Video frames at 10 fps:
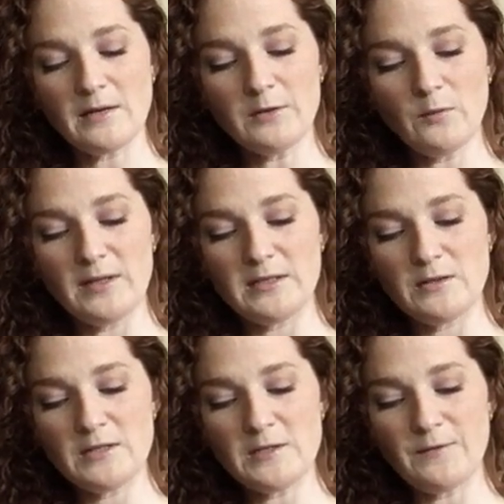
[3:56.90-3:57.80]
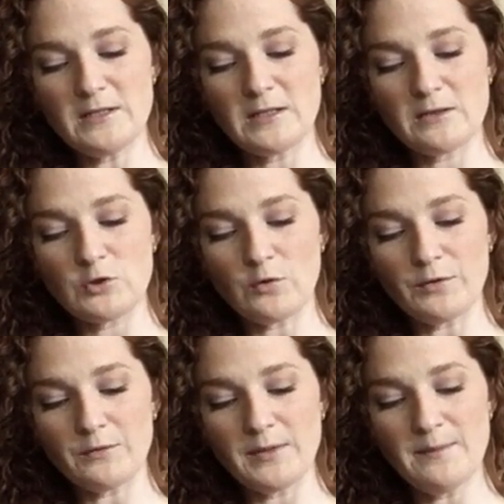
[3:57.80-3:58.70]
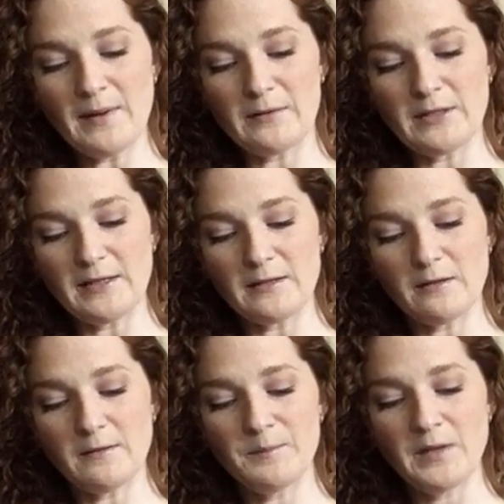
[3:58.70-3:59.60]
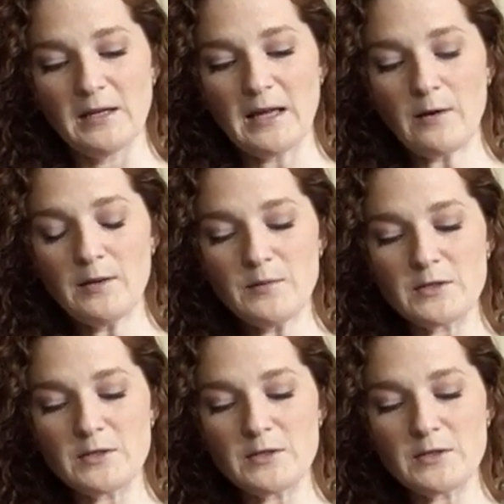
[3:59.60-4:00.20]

a way to use his feet to control the rebound angle. Now he was